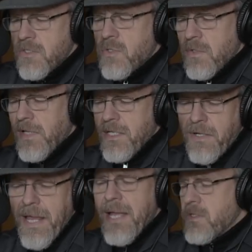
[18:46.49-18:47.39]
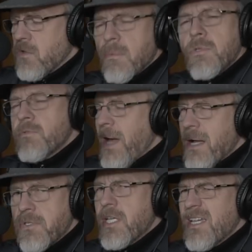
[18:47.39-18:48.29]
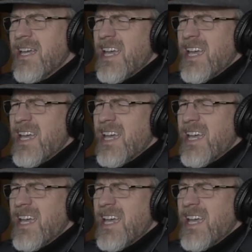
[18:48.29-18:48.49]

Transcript: sort of like your hands are almost bouncing,